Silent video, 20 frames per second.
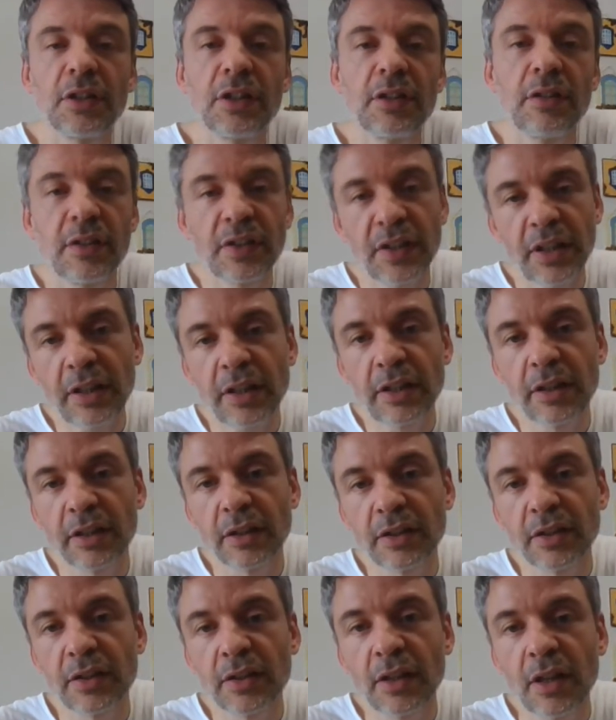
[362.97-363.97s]
to
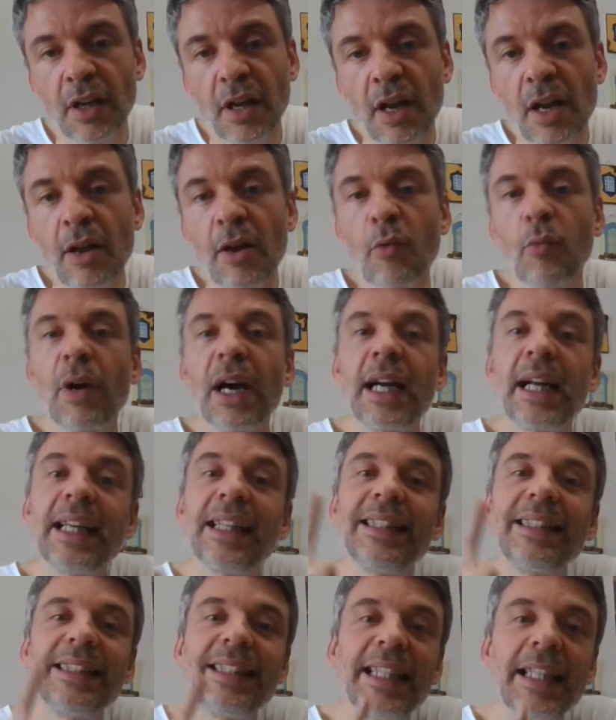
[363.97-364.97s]
tears,
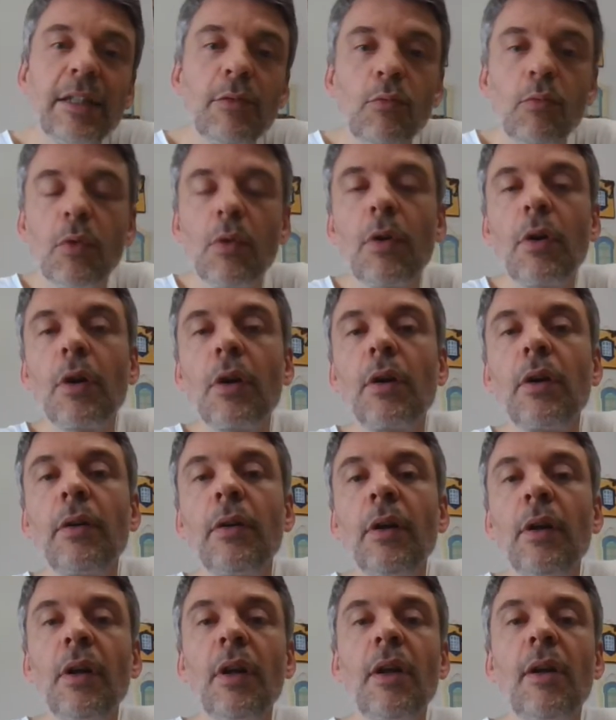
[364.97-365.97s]
whereas in
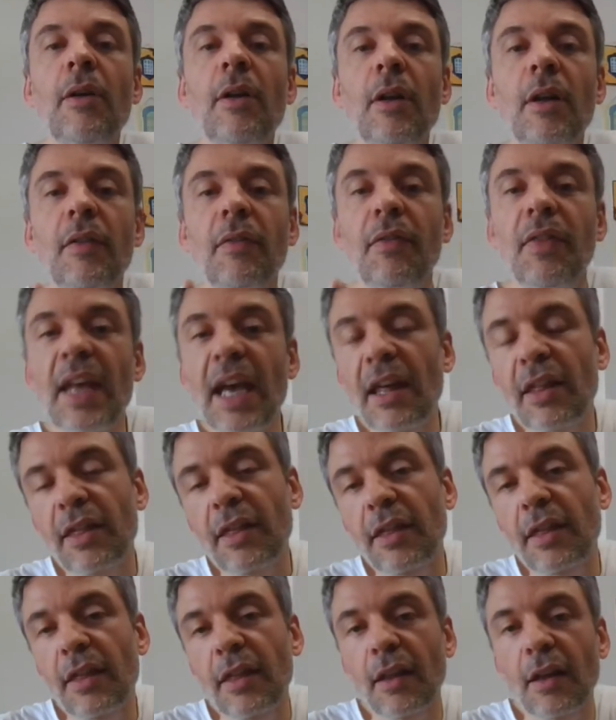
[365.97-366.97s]
war,
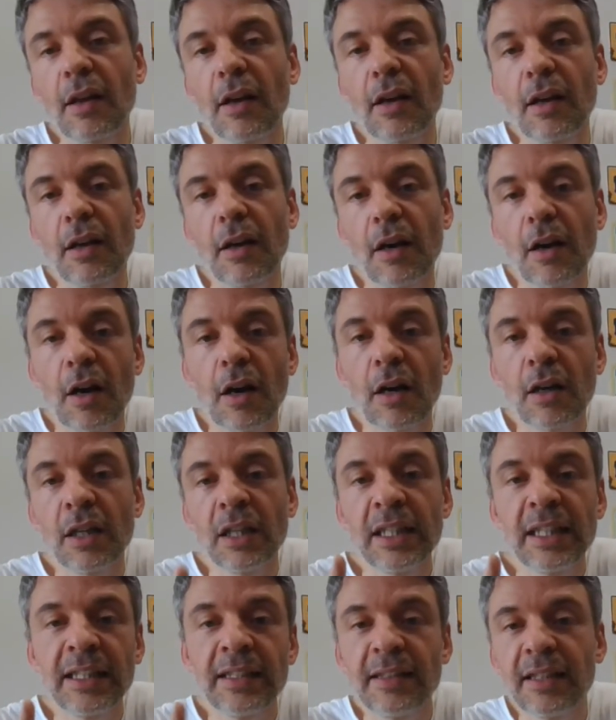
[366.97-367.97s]
death on
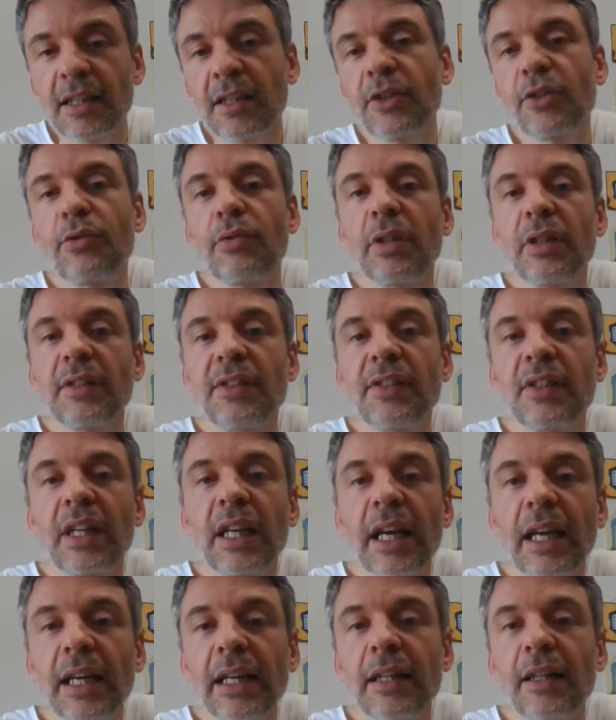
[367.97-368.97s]
an industrial
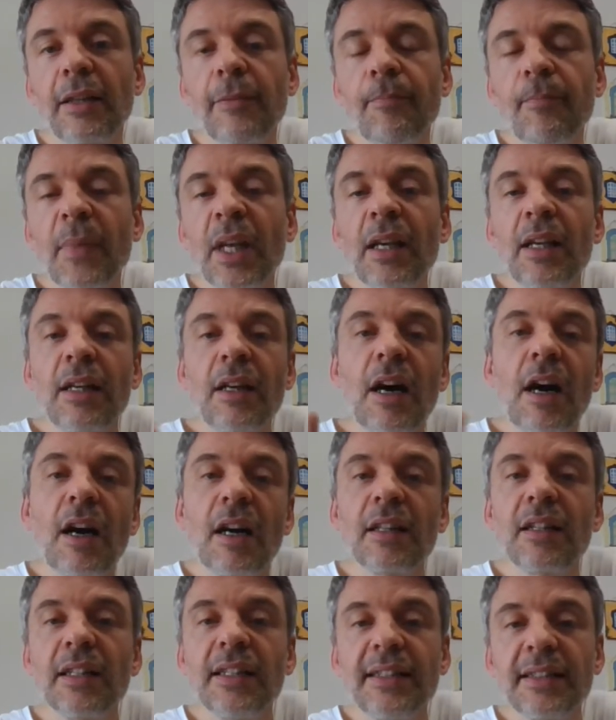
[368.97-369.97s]
scale
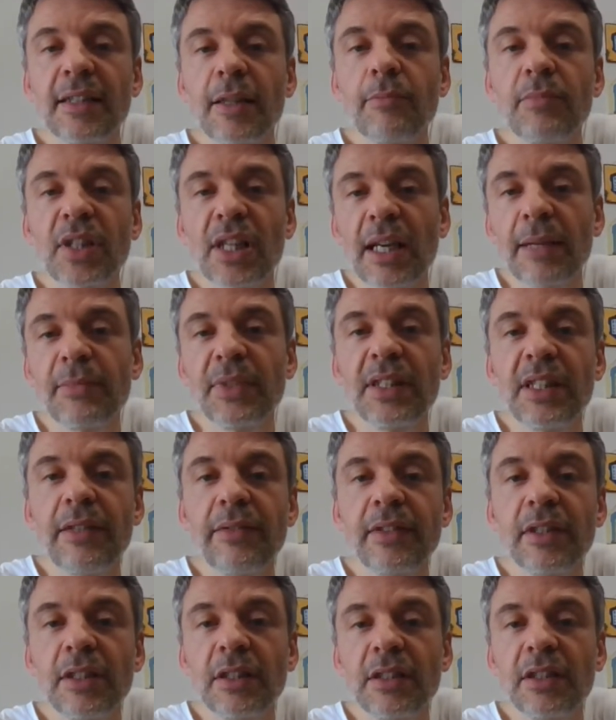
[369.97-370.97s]
hardly sometimes
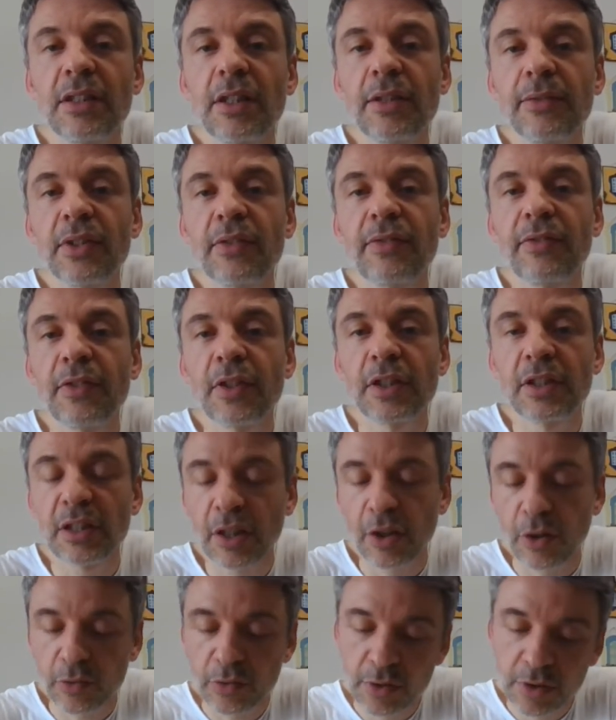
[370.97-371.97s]
even deserves a
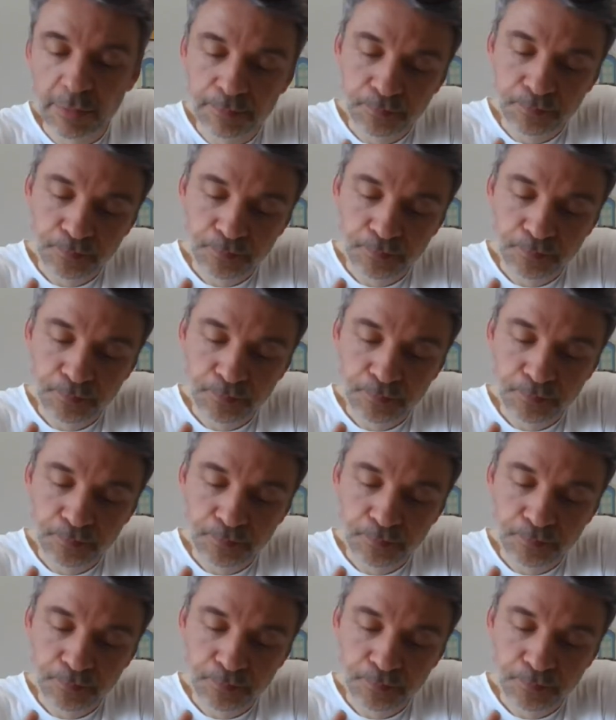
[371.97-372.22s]
footnote.